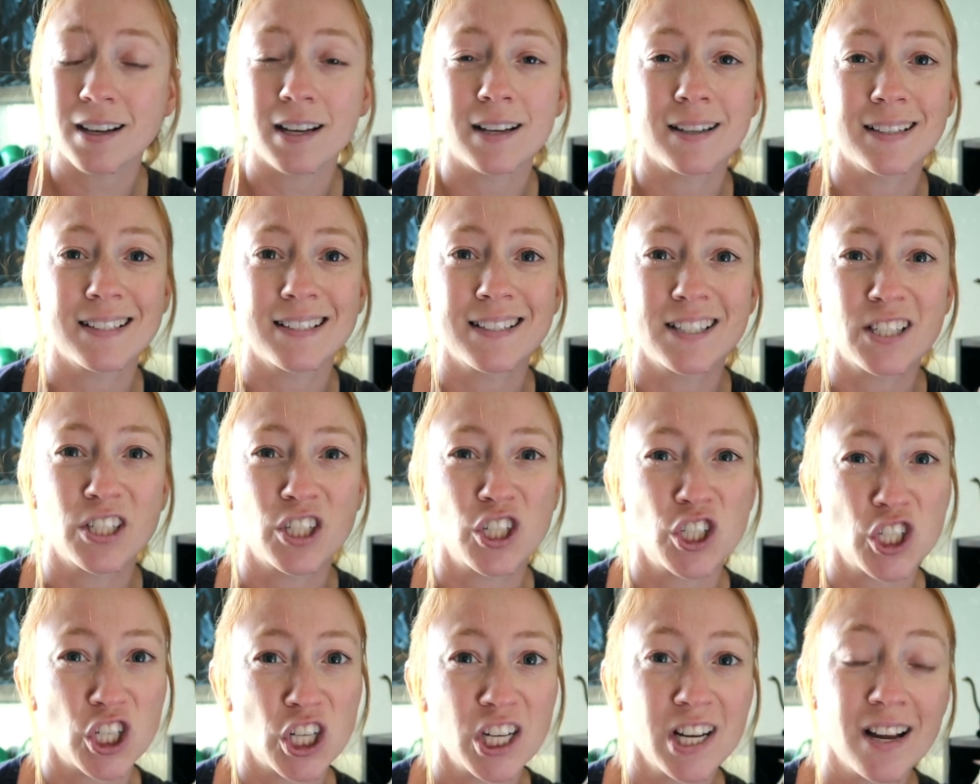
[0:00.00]
Uh, it's
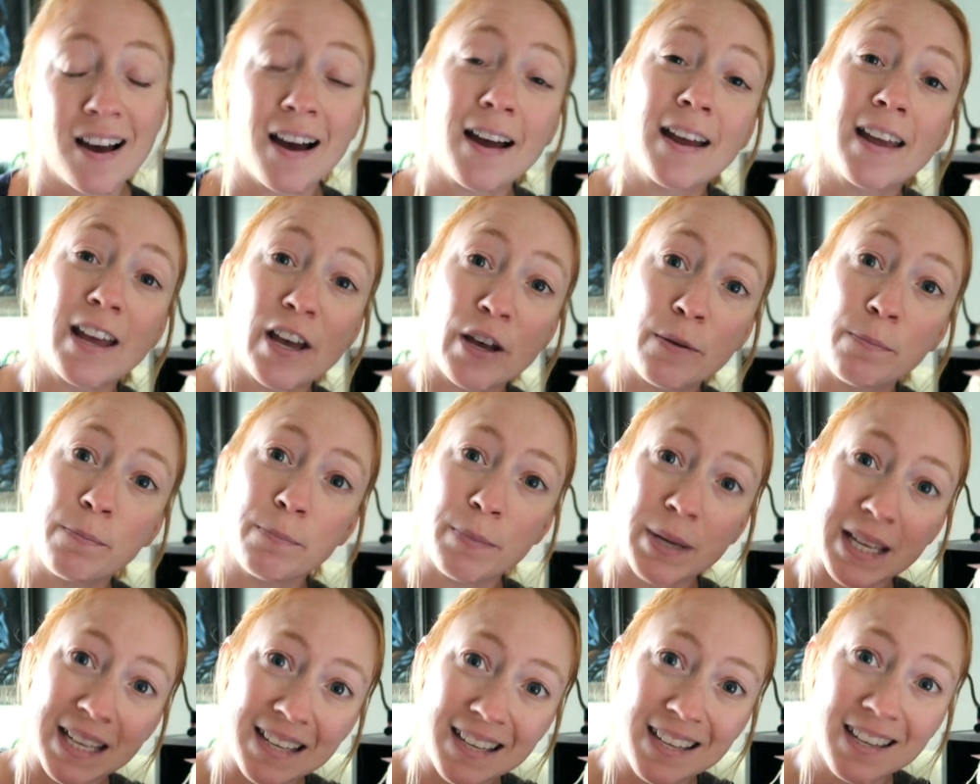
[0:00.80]
G I
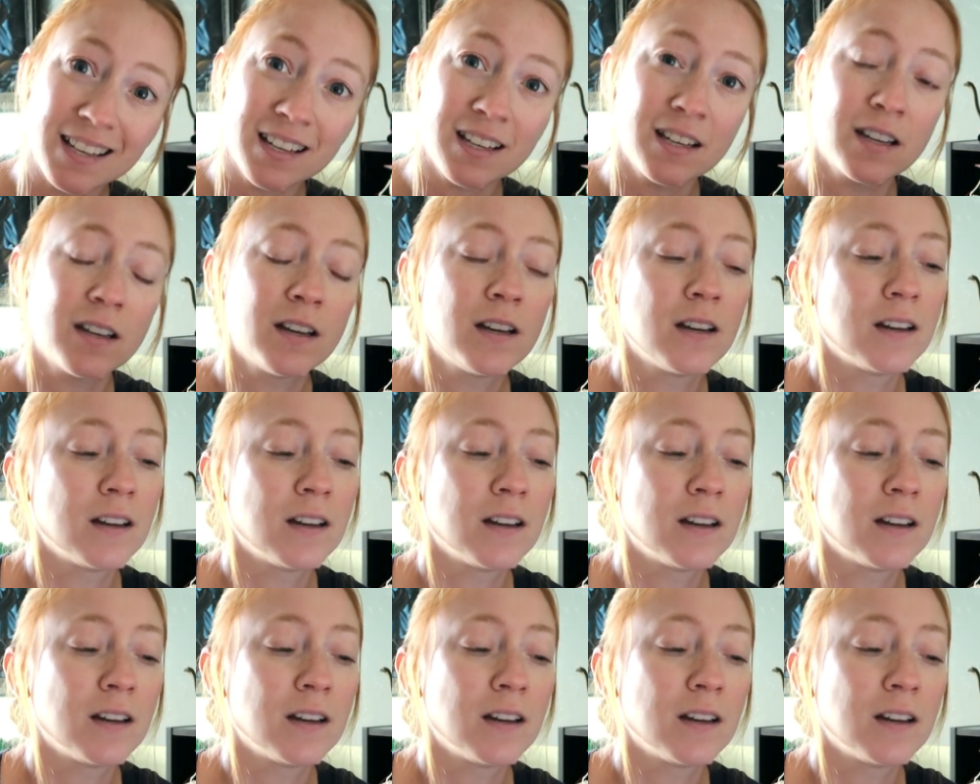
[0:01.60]
M P.